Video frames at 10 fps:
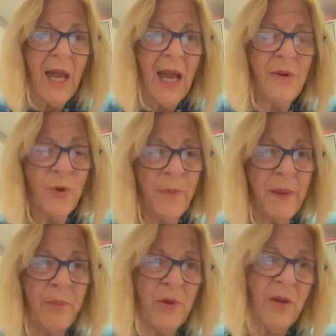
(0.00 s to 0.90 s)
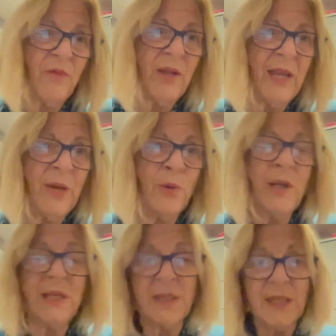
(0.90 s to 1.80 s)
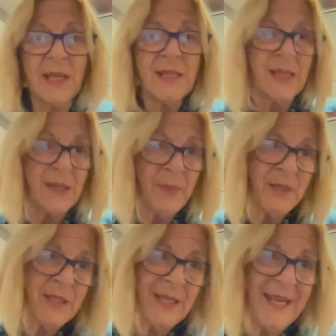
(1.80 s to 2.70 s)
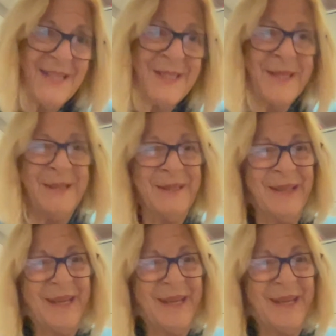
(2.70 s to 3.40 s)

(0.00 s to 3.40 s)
I know people get really annoyed at things like the bus lanes and